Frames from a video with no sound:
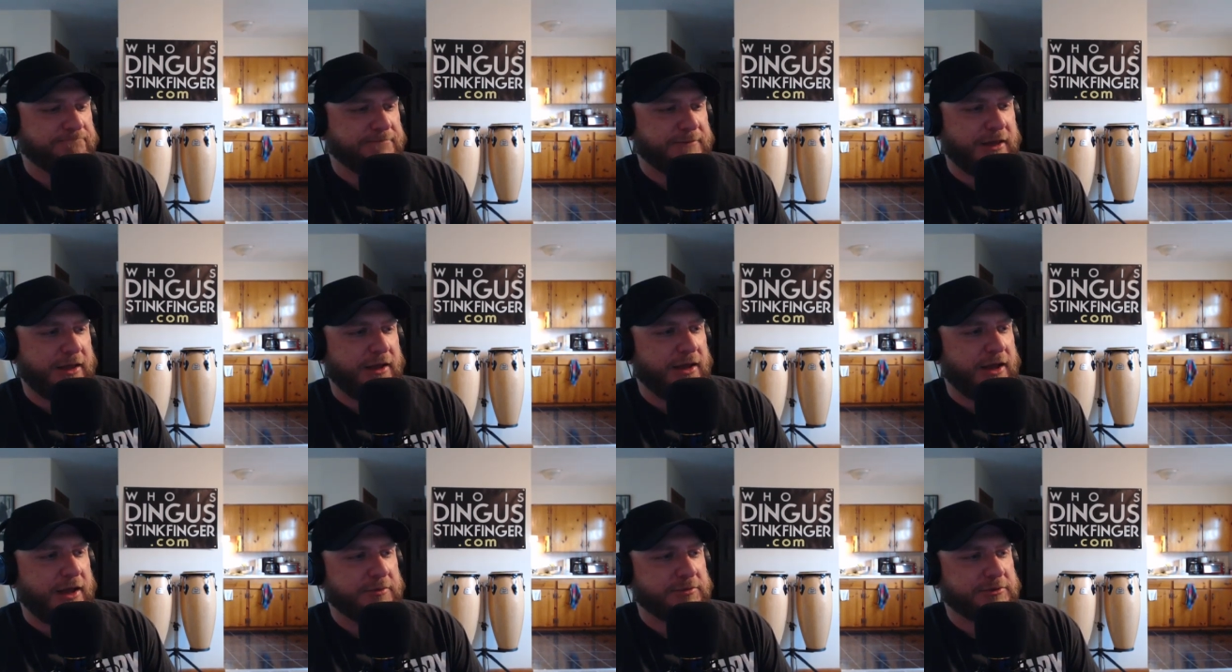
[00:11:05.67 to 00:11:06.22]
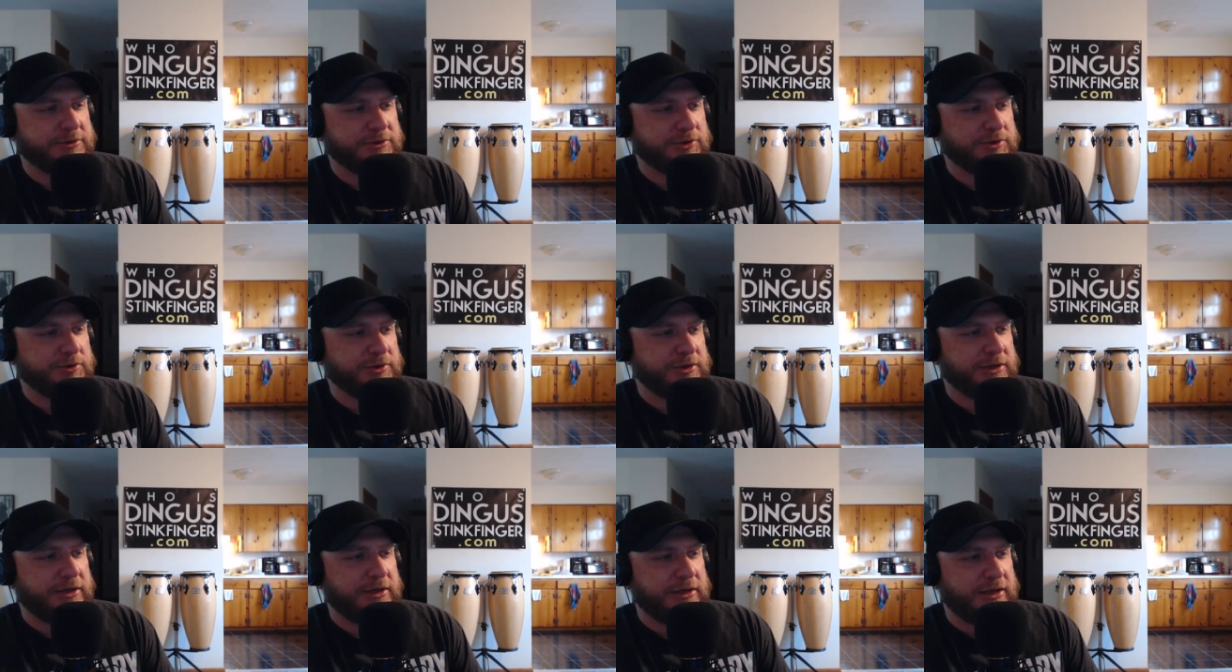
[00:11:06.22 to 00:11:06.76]

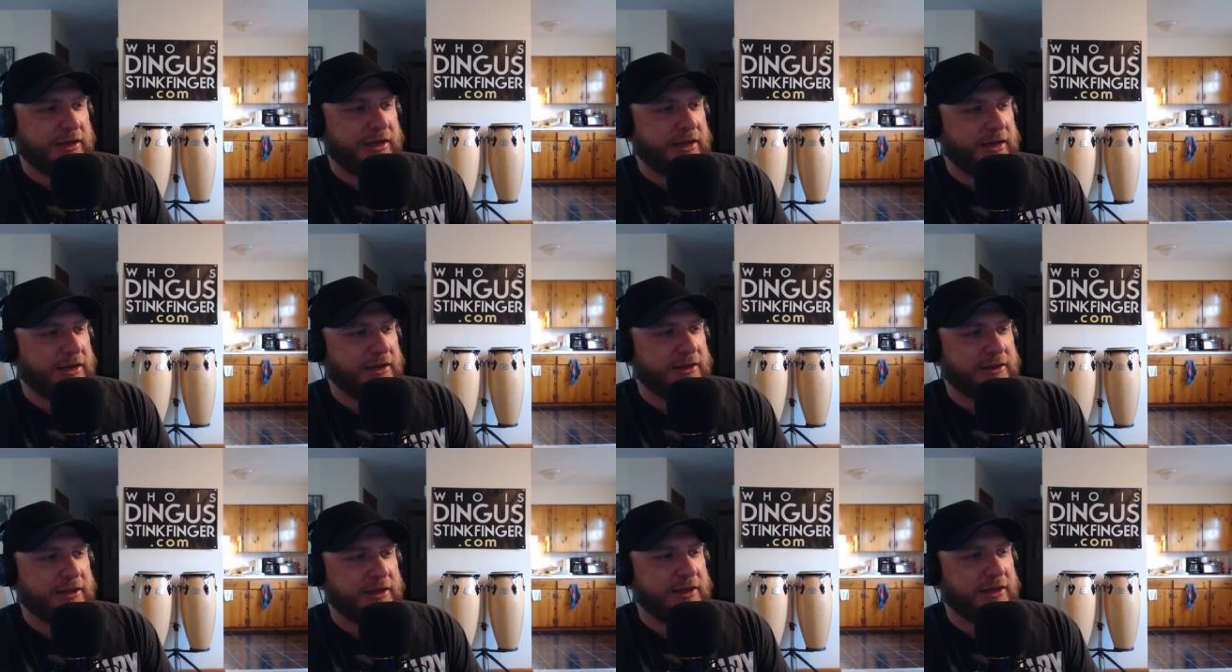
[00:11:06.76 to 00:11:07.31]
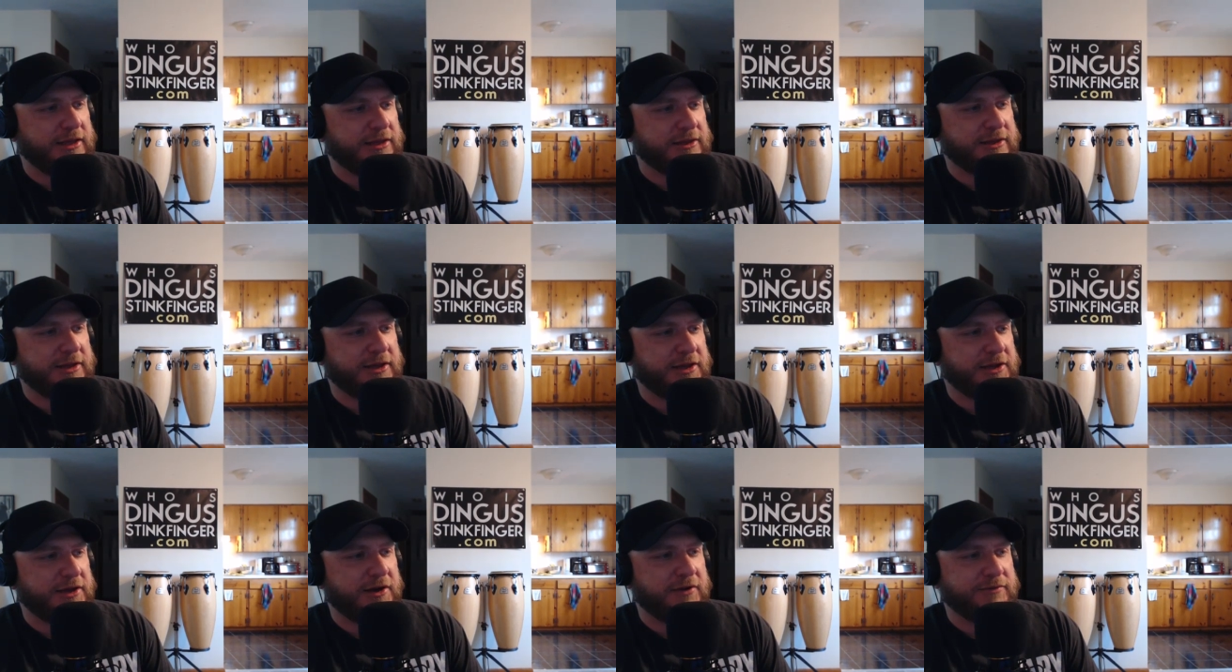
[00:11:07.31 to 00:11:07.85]
absolutely anything you
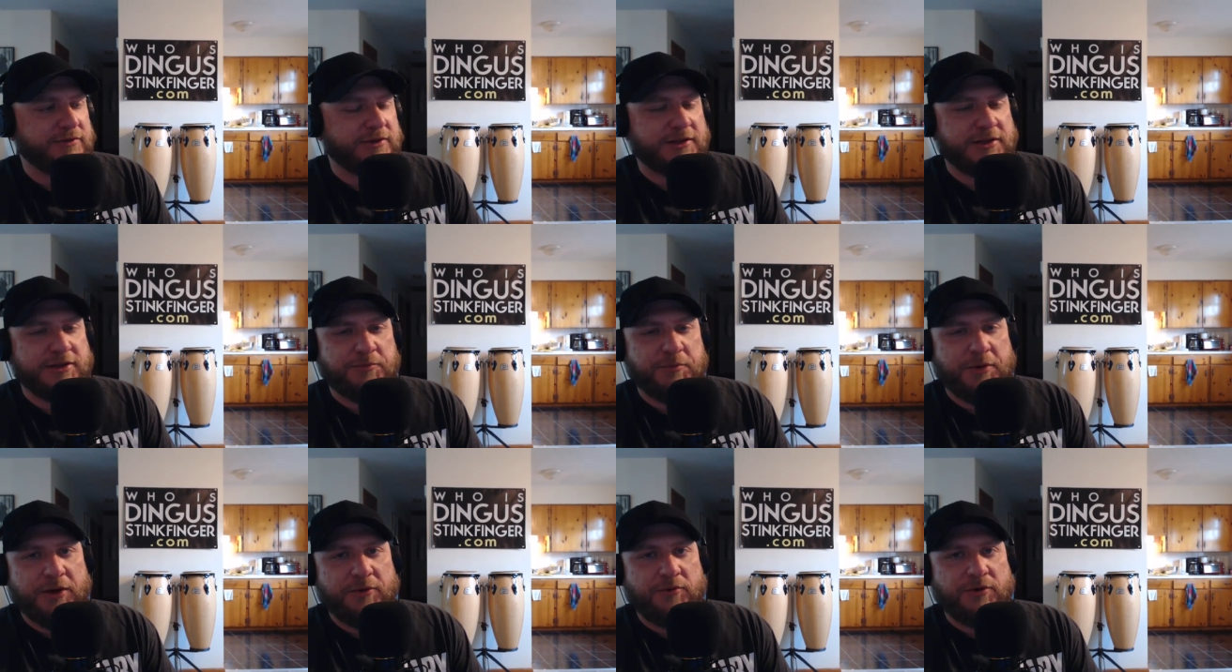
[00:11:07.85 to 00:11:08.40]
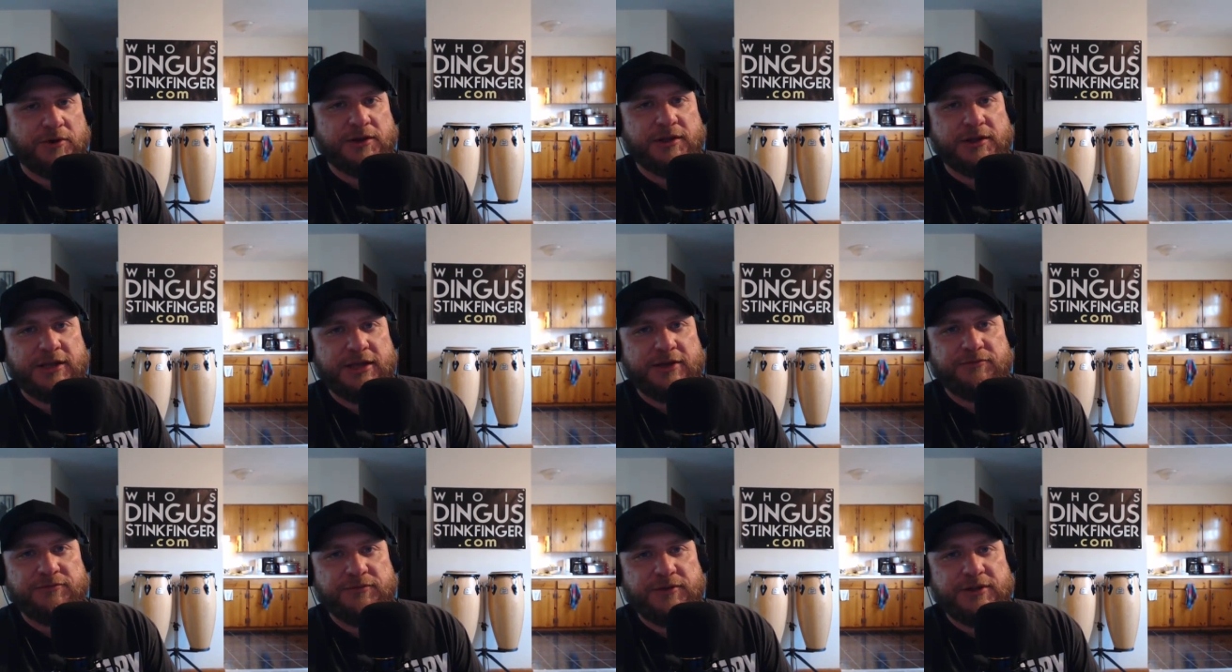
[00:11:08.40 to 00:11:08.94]
think of that you might want to
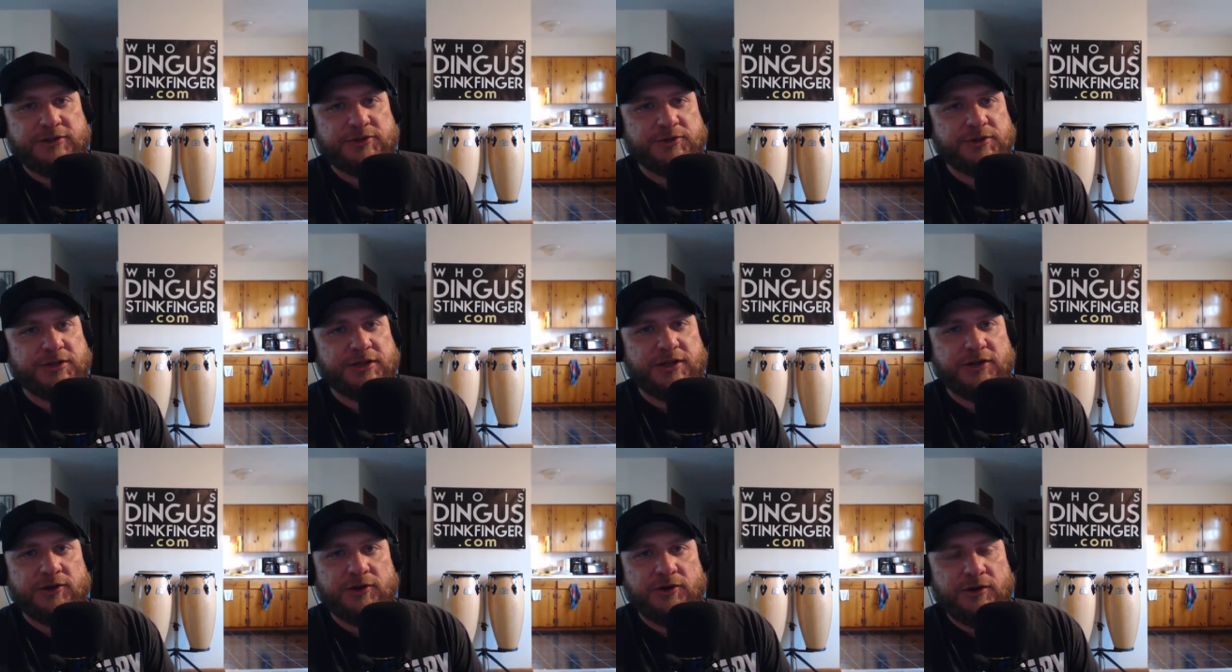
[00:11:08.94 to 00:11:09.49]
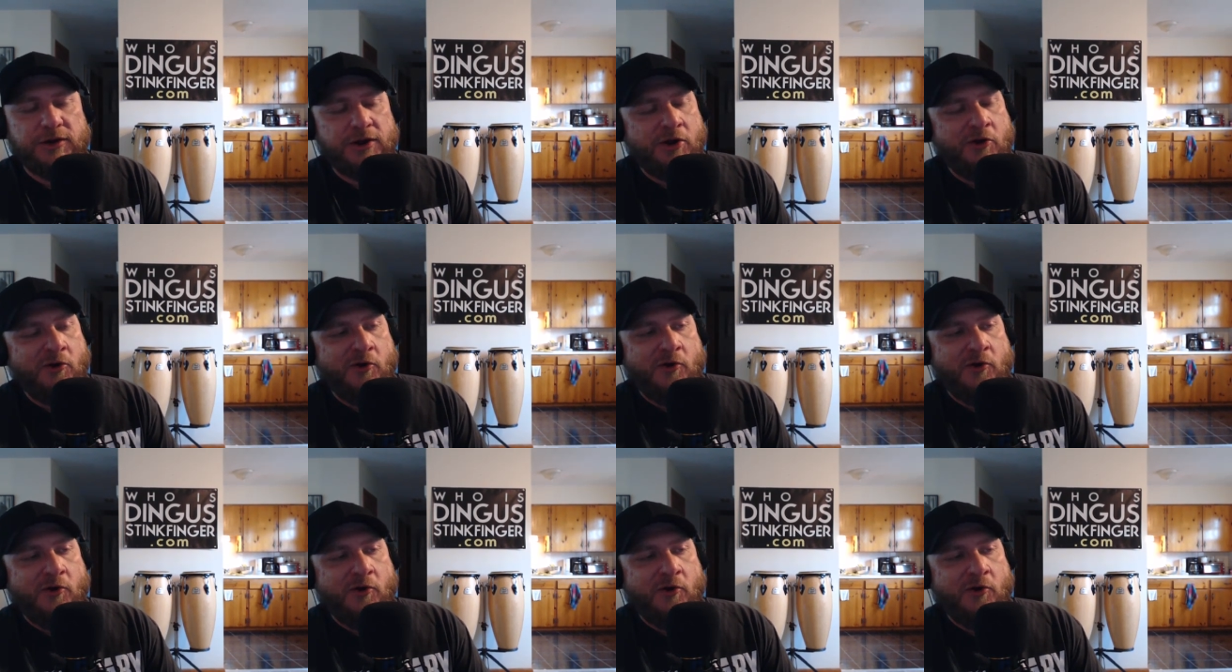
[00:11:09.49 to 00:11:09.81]
get featured here